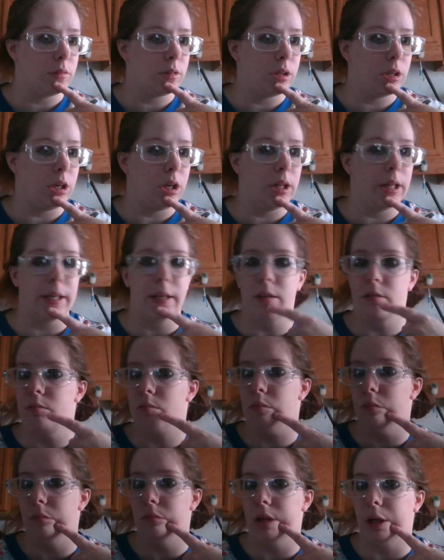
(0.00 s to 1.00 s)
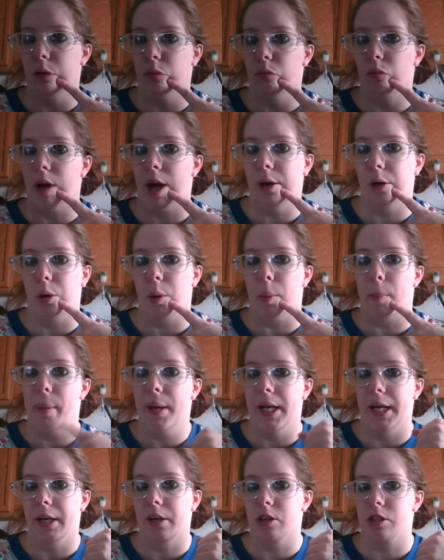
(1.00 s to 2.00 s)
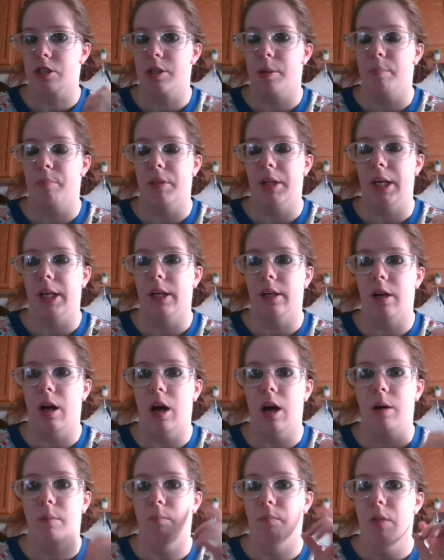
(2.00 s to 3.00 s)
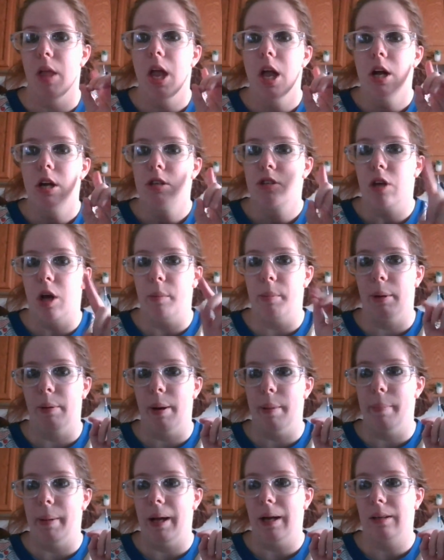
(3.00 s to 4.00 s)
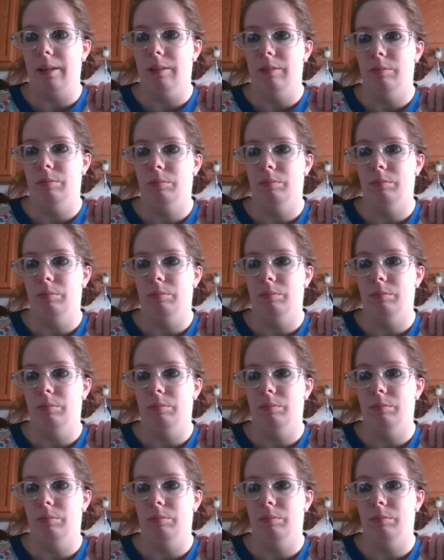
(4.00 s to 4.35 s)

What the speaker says: know, like a red or a pink or something, so I'll be right back.